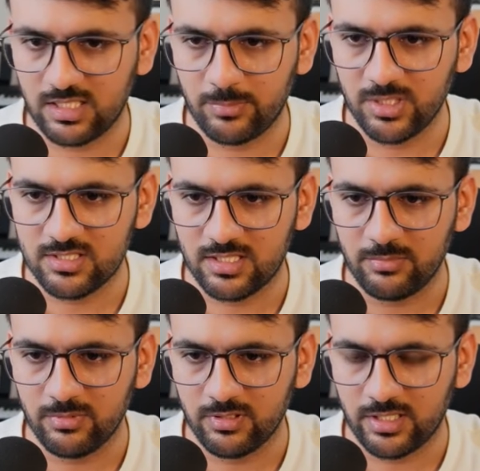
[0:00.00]
step,
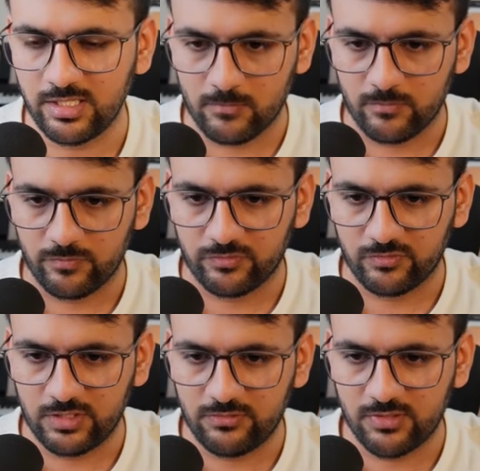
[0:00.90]
right?
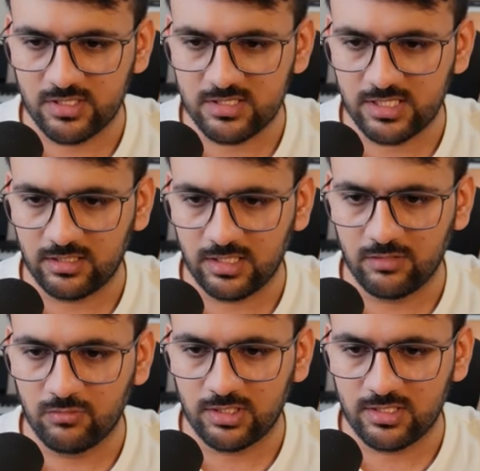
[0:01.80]
We'll first check like
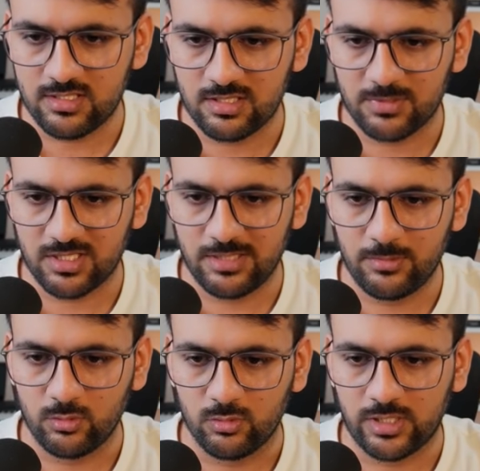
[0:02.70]
what it's subscribed
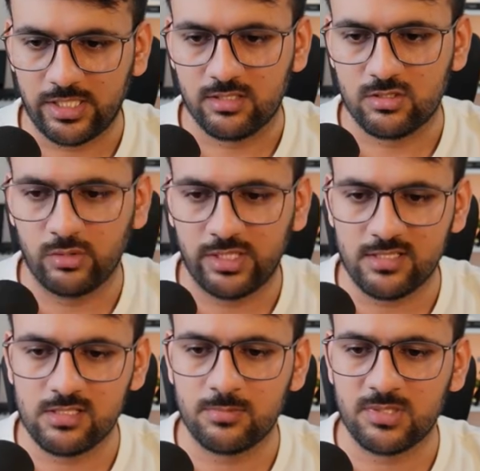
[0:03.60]
to, right? So it is
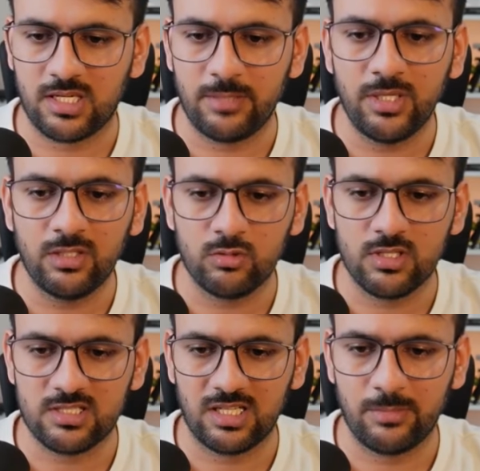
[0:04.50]
subscribing to the
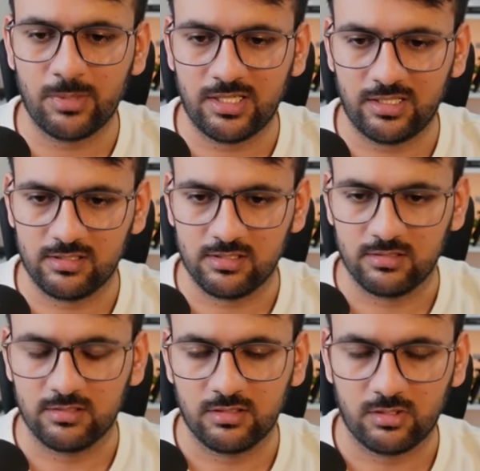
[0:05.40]
scrape article
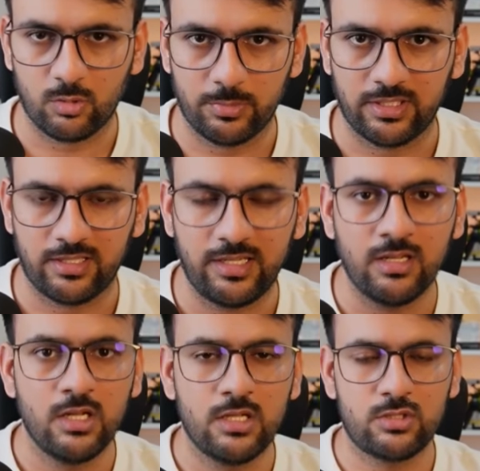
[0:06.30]
topic, right?
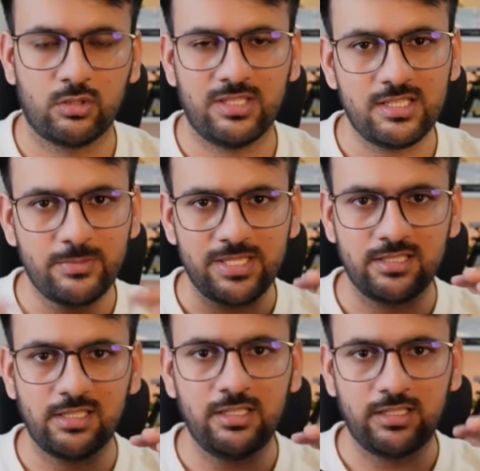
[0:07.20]
So this
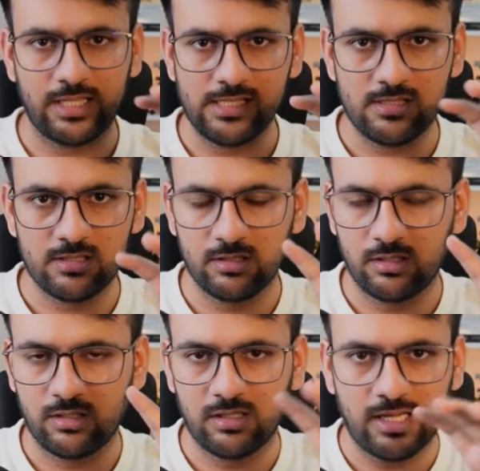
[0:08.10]
basically tells
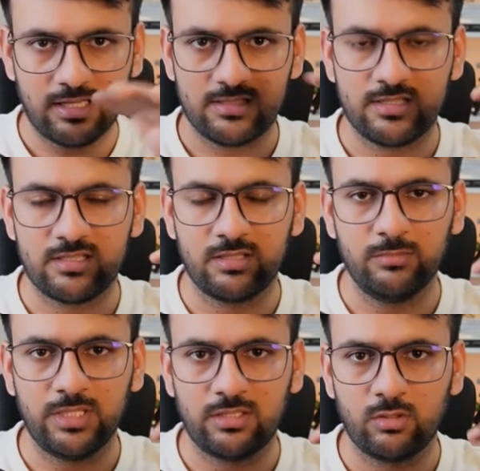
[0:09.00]
our system
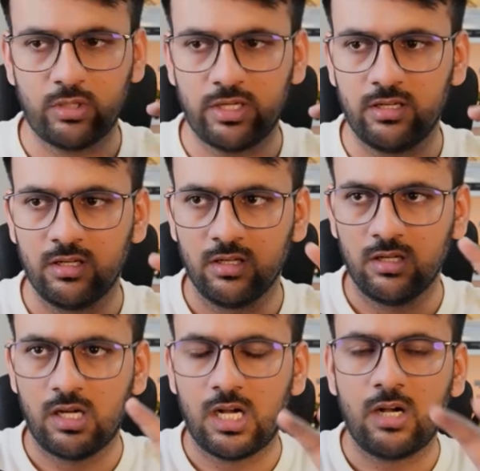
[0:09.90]
that, okay,
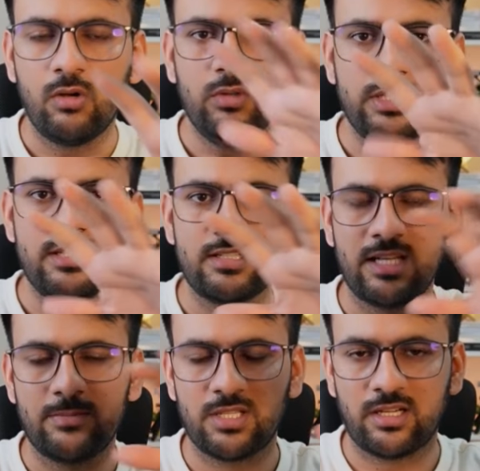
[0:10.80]
how these
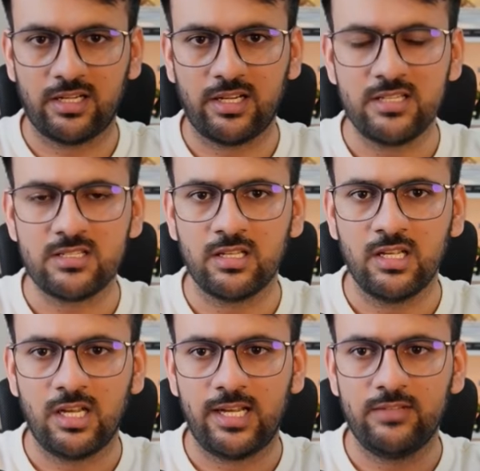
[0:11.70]
steps are arranged
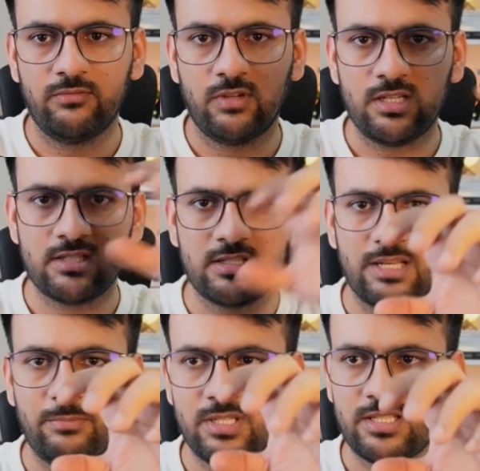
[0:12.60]
and what
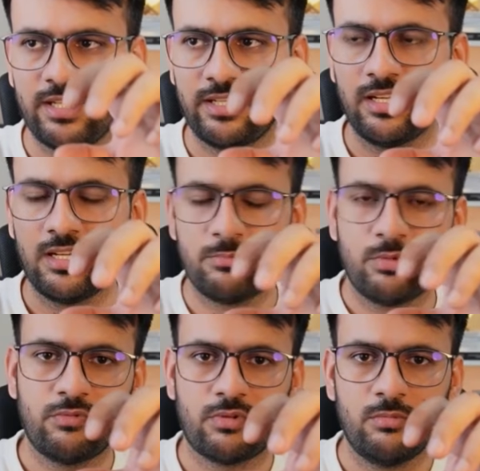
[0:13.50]
step is taking input
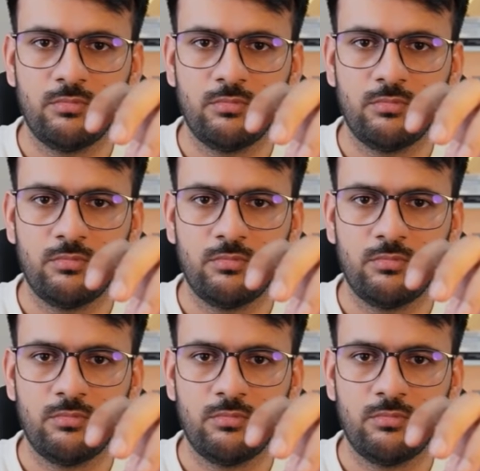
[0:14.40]
from